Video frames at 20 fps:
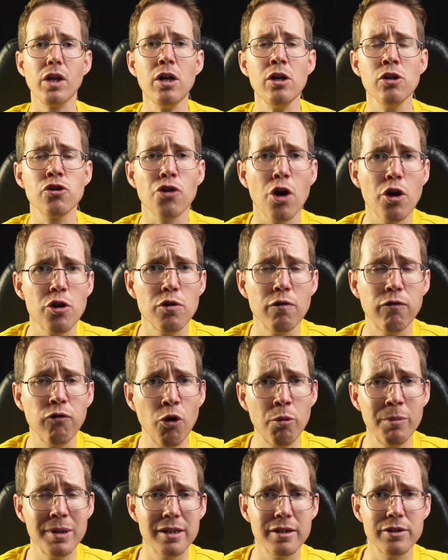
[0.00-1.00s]
So you
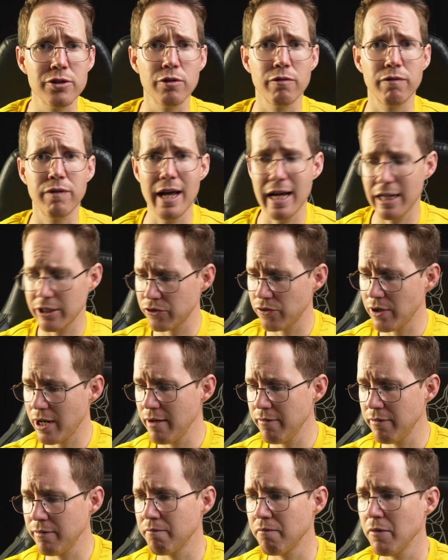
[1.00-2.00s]
formatted your flash
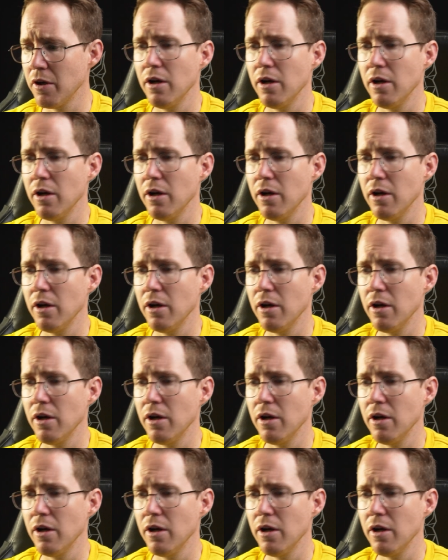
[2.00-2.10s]
drive.